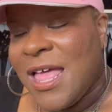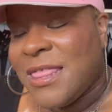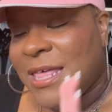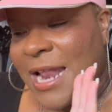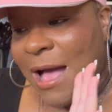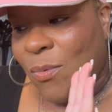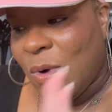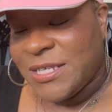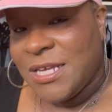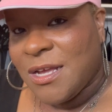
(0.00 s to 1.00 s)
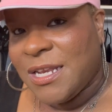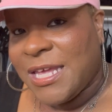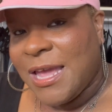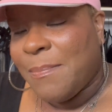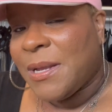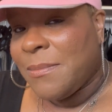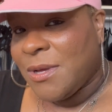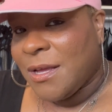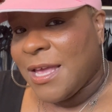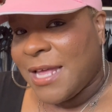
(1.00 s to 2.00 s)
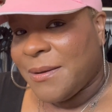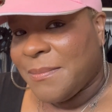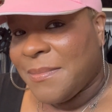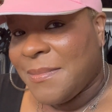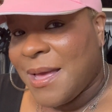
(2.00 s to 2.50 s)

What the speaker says: that I wasn't going to get, but I'm going to get them.